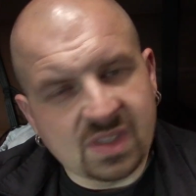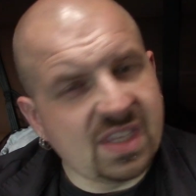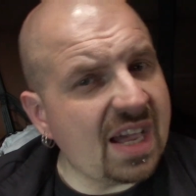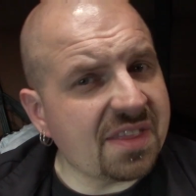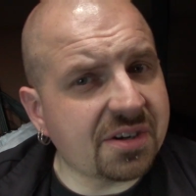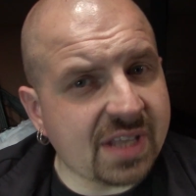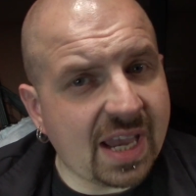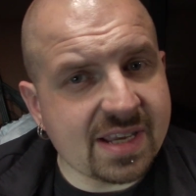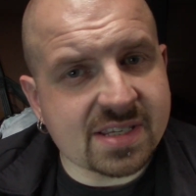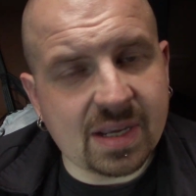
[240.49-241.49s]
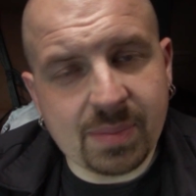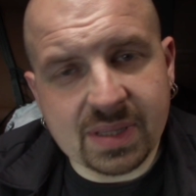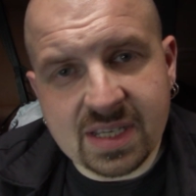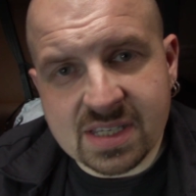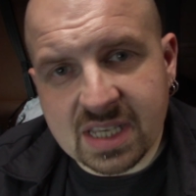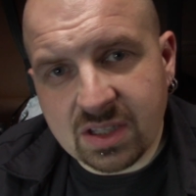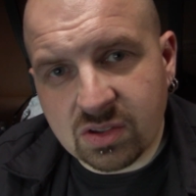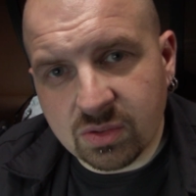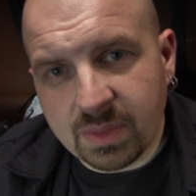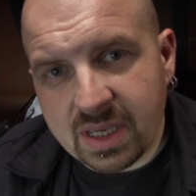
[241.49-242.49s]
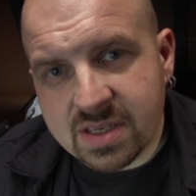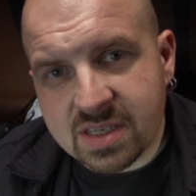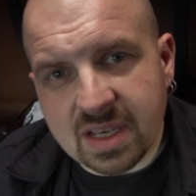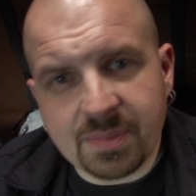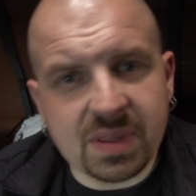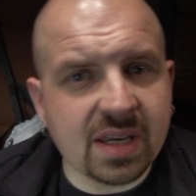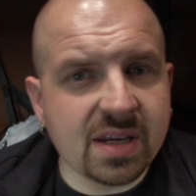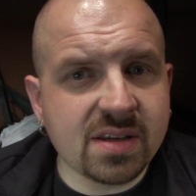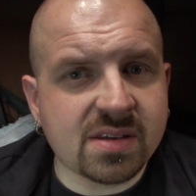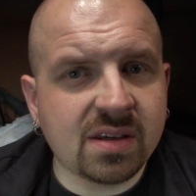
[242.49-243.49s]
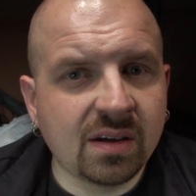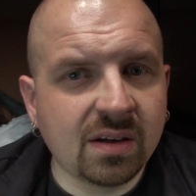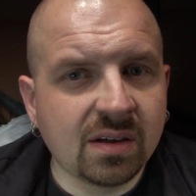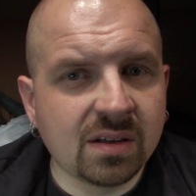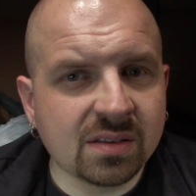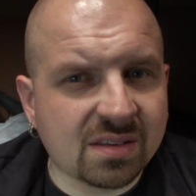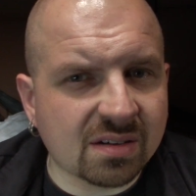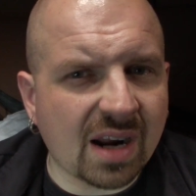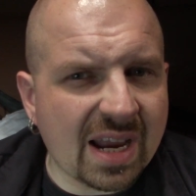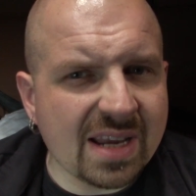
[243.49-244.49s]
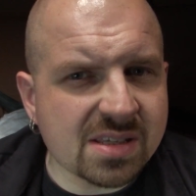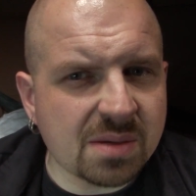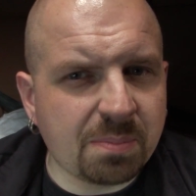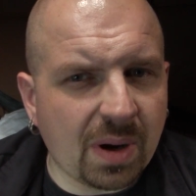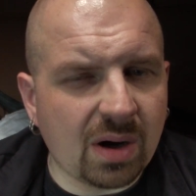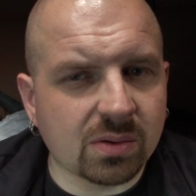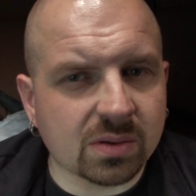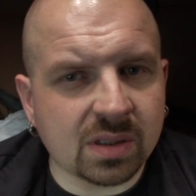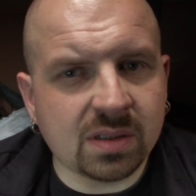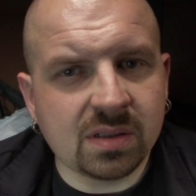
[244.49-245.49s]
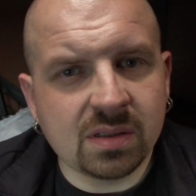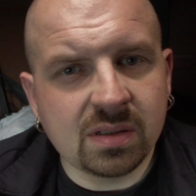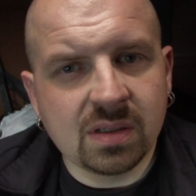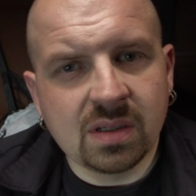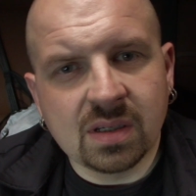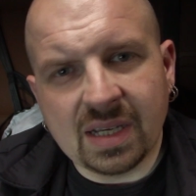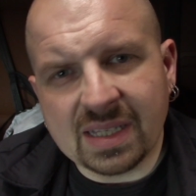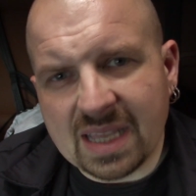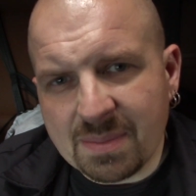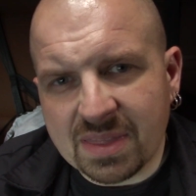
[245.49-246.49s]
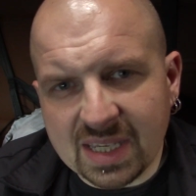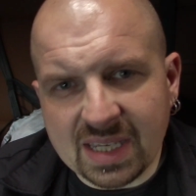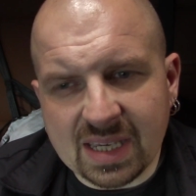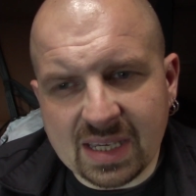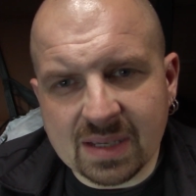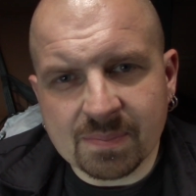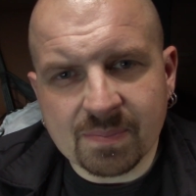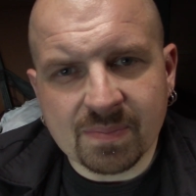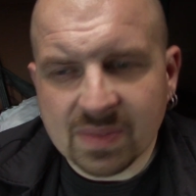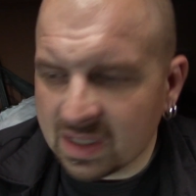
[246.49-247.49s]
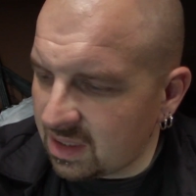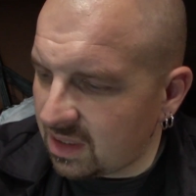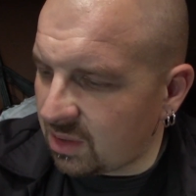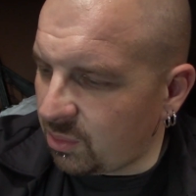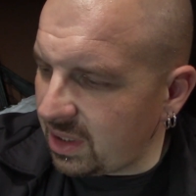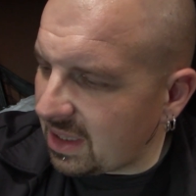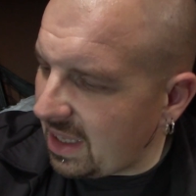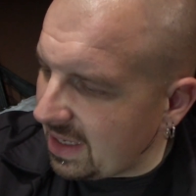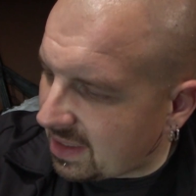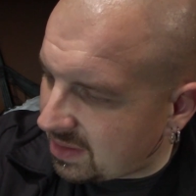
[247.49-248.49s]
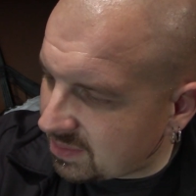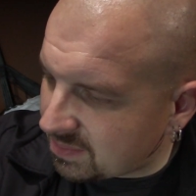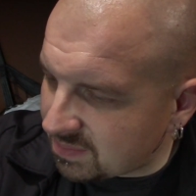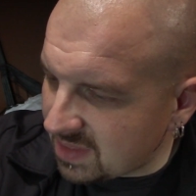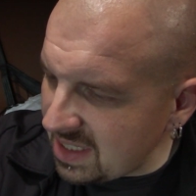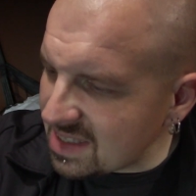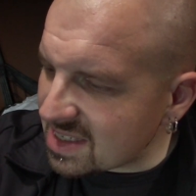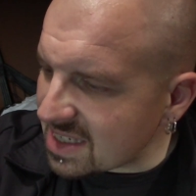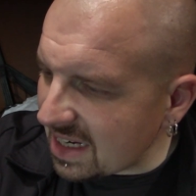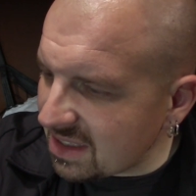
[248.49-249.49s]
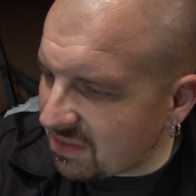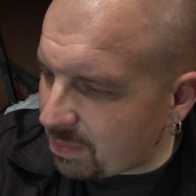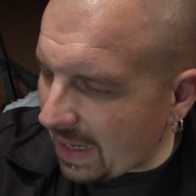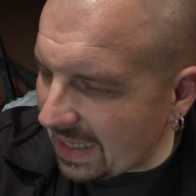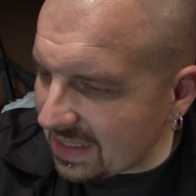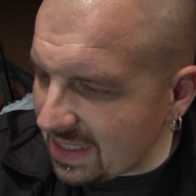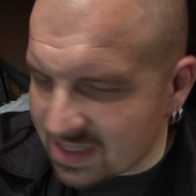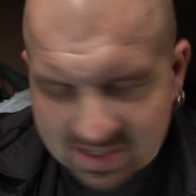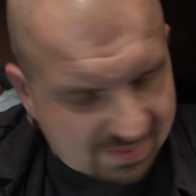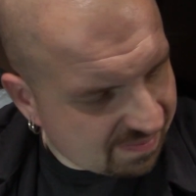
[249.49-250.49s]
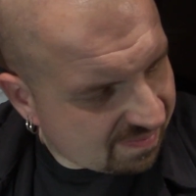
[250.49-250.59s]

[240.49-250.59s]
The other day, somebody say to me, something is dry as a bone. And I'm thinking, with like, inside of bodies,